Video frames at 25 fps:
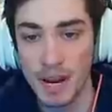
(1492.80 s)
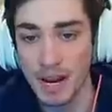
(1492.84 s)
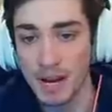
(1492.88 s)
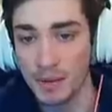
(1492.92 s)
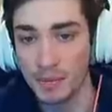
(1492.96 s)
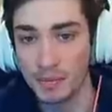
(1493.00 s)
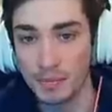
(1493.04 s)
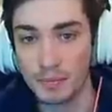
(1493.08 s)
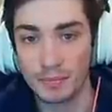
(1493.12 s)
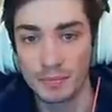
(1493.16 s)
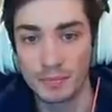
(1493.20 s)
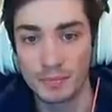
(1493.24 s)
beat
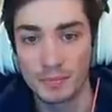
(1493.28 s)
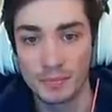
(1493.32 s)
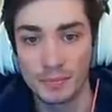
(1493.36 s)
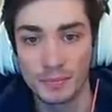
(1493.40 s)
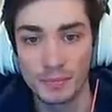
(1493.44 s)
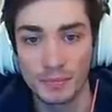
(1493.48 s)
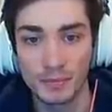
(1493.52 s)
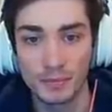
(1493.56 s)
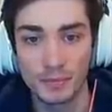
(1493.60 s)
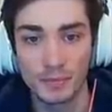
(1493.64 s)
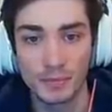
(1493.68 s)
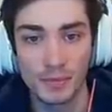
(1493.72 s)
him.
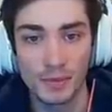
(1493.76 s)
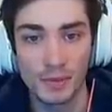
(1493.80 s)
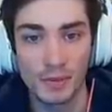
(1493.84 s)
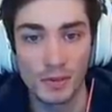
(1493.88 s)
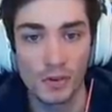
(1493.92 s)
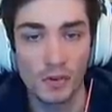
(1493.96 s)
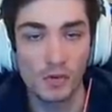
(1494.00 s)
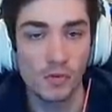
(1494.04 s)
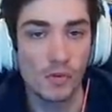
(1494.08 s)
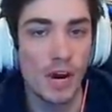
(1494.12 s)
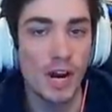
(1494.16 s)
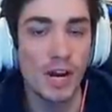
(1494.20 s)

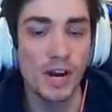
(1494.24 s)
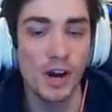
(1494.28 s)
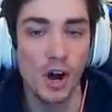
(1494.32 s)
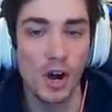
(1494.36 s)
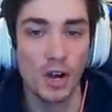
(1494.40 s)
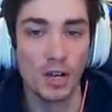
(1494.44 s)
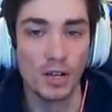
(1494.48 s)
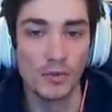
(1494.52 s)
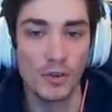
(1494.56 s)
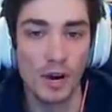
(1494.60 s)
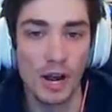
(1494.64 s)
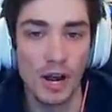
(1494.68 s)
Great
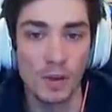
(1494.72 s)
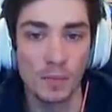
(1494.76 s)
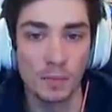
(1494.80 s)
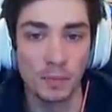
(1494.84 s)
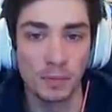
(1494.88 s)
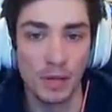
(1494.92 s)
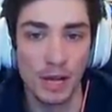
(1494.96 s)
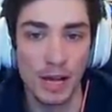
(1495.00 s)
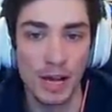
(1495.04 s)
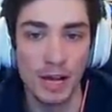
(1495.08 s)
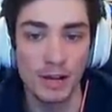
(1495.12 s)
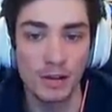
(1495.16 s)
all-around
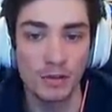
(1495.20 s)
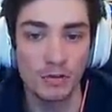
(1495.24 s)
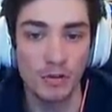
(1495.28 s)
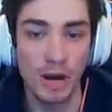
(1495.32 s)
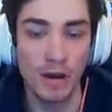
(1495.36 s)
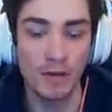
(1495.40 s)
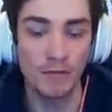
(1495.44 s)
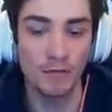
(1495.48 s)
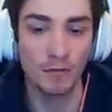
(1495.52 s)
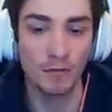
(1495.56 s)
play, great